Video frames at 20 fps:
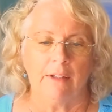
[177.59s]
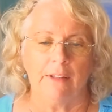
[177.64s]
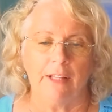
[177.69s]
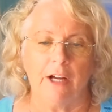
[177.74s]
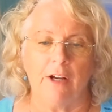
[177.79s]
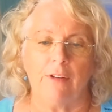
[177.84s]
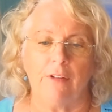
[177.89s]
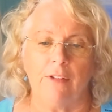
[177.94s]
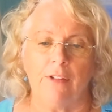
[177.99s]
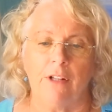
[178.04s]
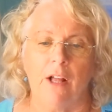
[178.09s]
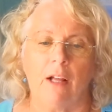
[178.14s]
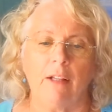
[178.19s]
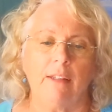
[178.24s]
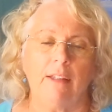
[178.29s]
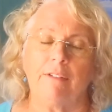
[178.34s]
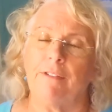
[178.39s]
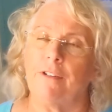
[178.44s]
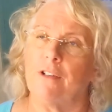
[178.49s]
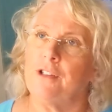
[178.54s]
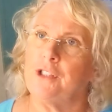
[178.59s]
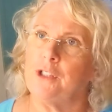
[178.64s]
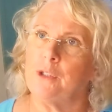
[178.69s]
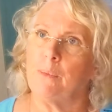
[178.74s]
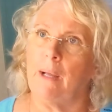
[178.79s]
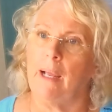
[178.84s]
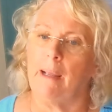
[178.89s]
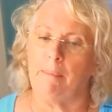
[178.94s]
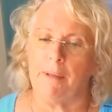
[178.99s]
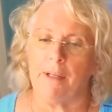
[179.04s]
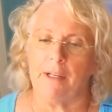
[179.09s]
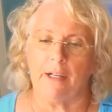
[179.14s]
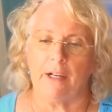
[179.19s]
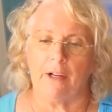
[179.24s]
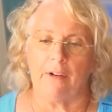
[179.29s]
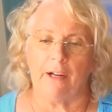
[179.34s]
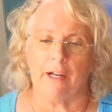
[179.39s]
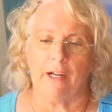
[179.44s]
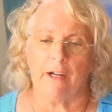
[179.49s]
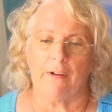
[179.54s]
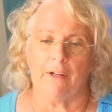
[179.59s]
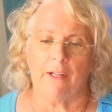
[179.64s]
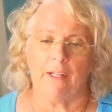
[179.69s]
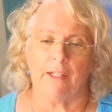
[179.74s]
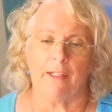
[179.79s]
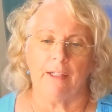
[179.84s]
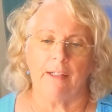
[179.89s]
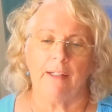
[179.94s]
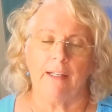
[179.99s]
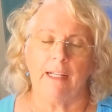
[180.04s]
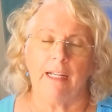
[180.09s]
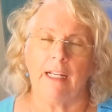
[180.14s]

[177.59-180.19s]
They're not the first to ripen in our area,